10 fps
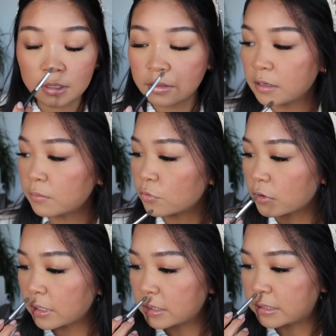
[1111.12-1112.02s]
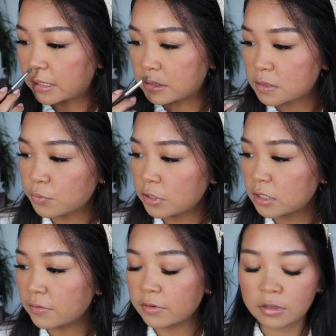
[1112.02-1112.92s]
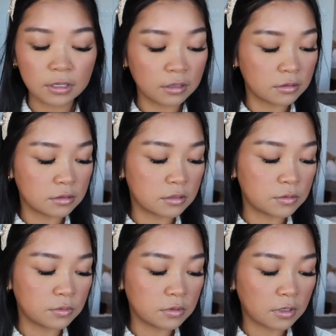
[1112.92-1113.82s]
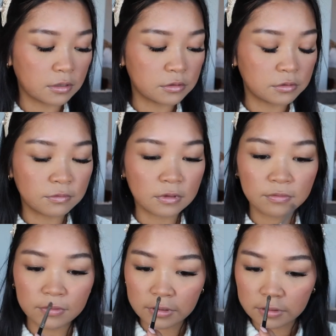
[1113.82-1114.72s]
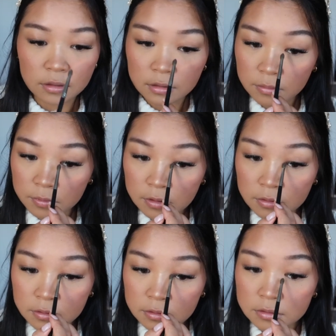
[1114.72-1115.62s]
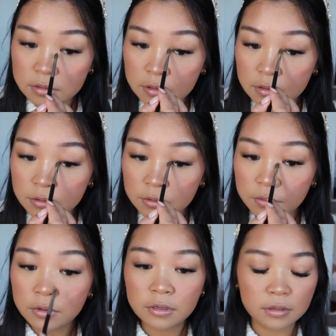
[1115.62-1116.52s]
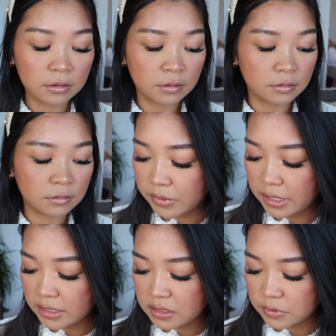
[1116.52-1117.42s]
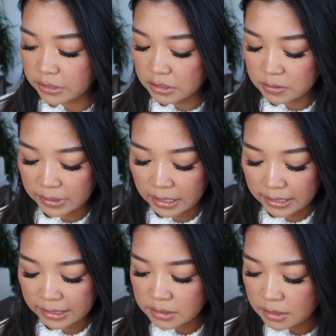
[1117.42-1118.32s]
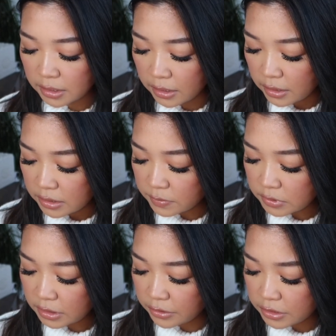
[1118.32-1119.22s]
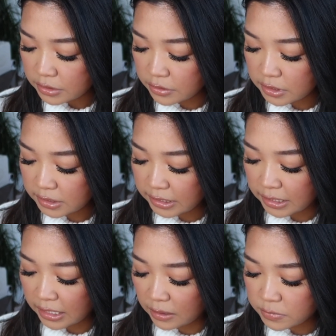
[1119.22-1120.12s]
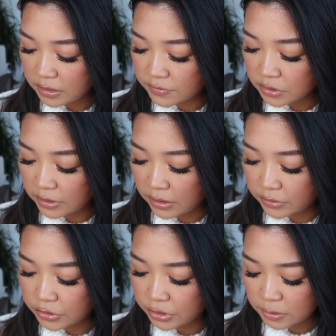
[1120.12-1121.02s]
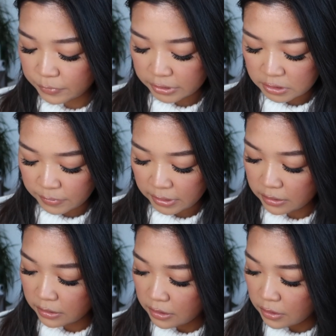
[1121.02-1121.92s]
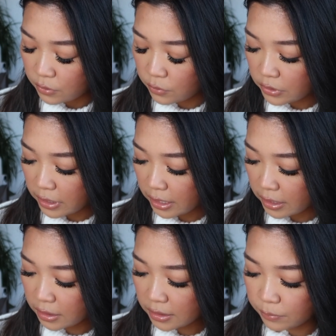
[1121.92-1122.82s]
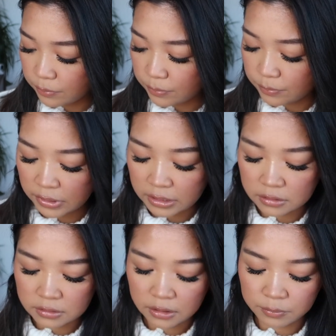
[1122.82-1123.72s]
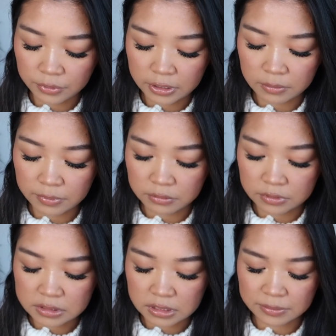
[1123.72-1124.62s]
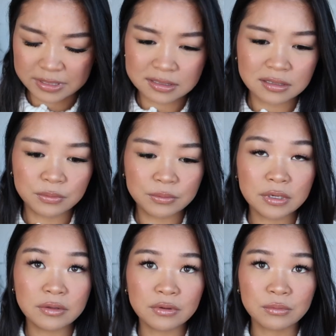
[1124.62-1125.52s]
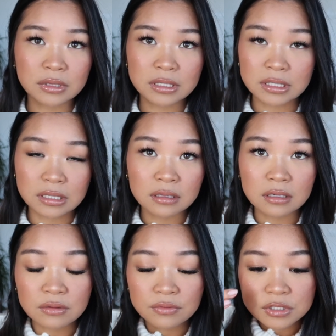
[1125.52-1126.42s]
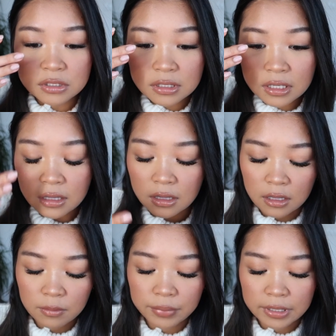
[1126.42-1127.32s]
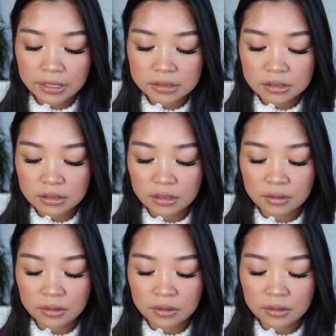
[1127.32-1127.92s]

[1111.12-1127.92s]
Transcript: I need a more like dense brush, I feel like, because this one's kind of too fluffy. Then I'm gonna go into the inner corner. I'm gonna add some glitter to my eyes. Someone said, are you still using dating apps? If so, how has your experience been? Well, I had like a not a breakup, I don't want to say, because like we weren't even really dating like officially, but